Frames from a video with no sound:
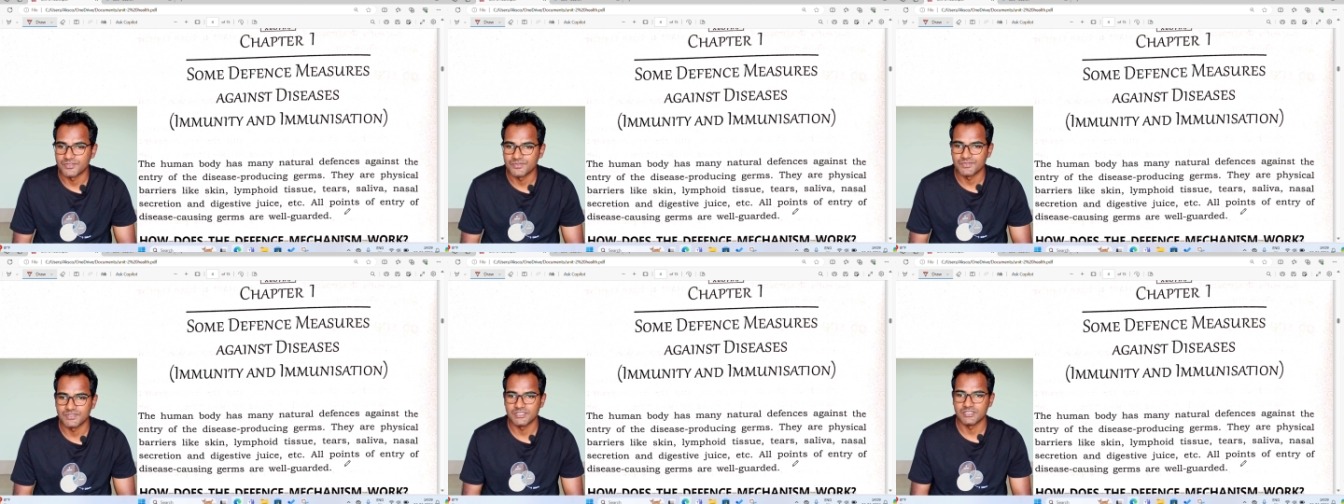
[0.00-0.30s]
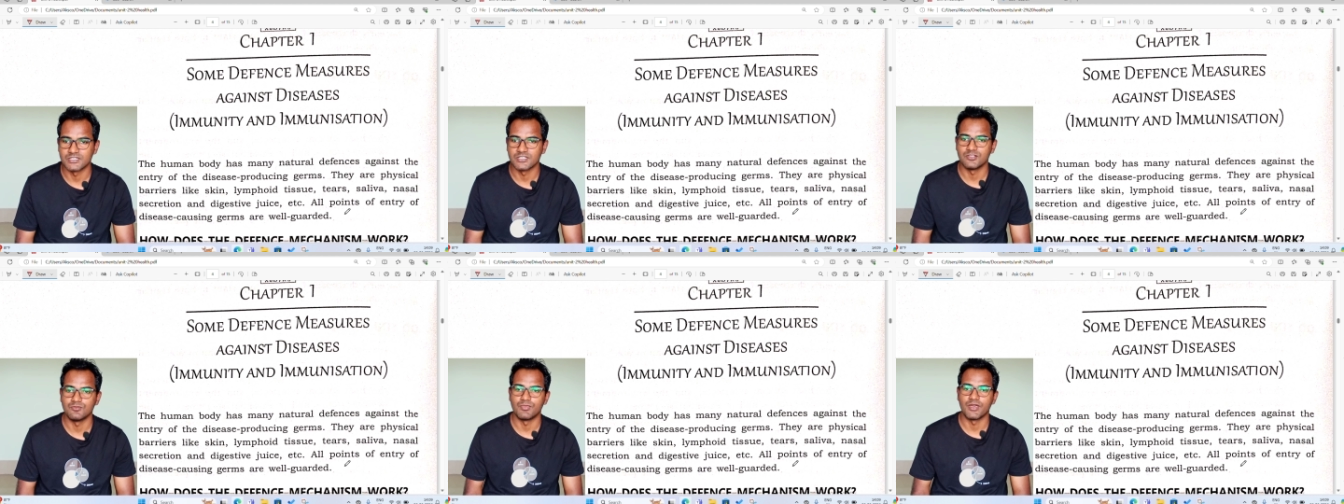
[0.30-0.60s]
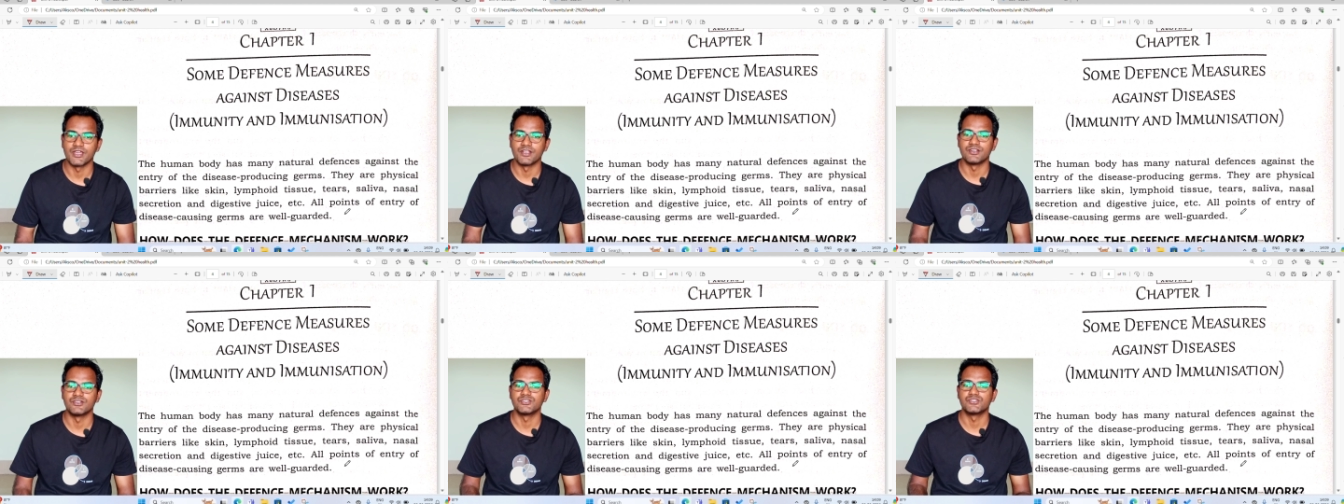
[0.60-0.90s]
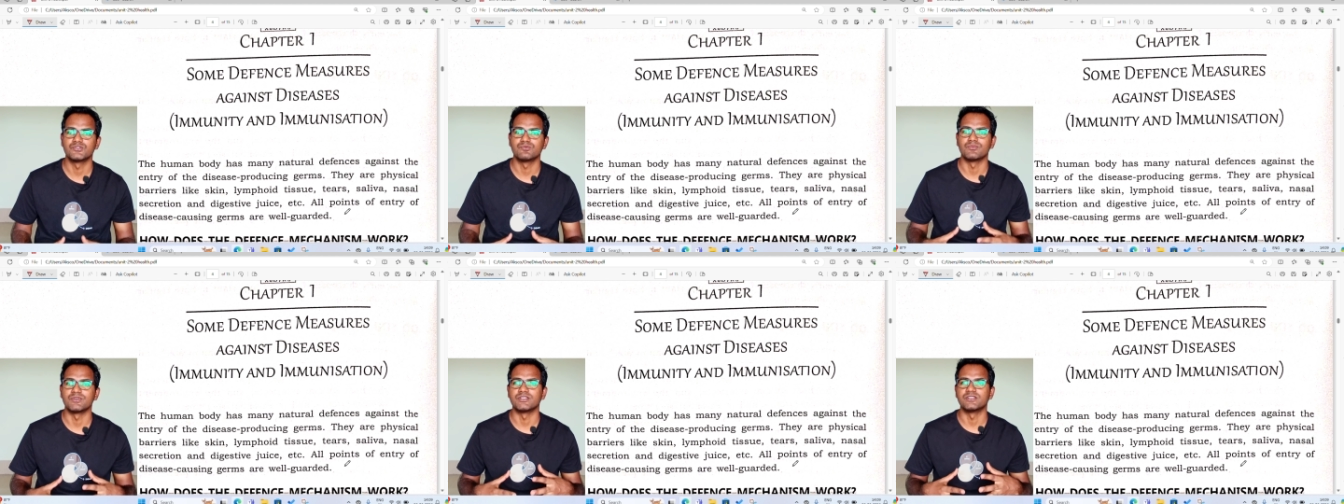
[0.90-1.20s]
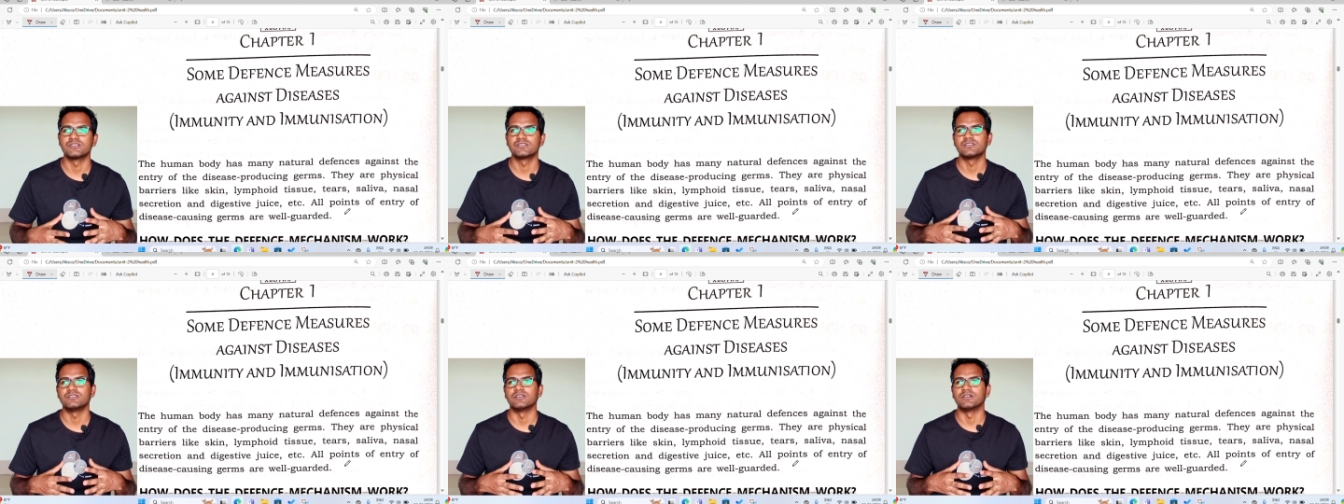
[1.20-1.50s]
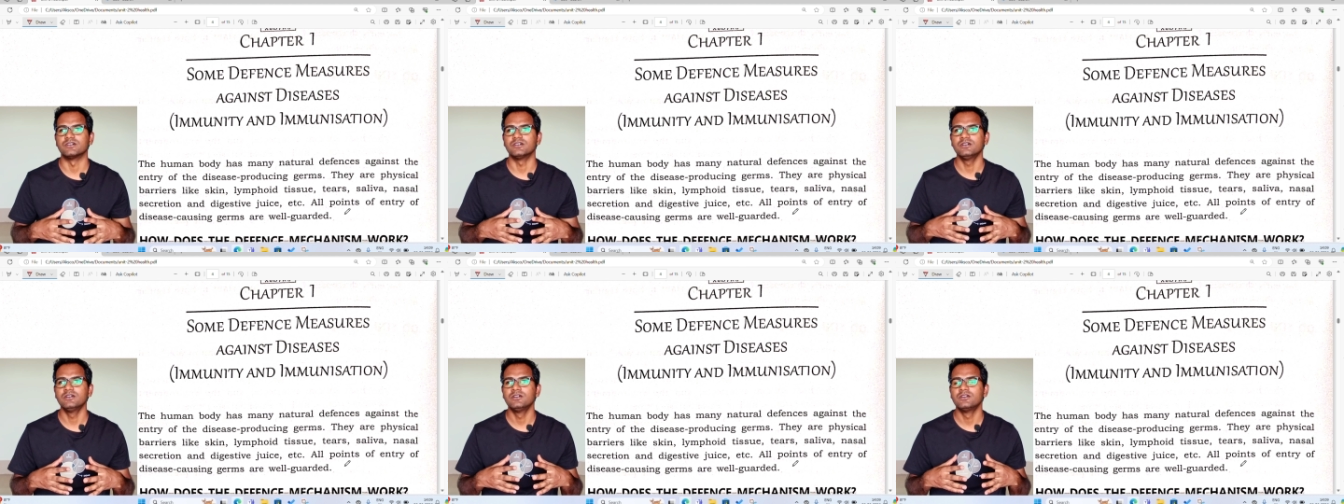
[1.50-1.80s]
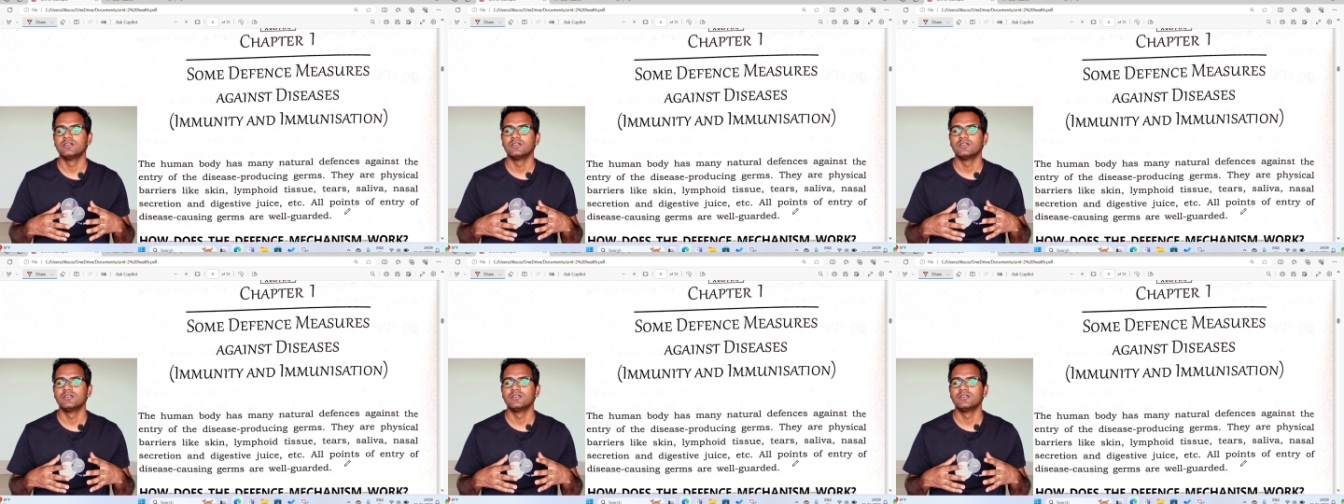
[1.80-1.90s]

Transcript: Physical barriers means the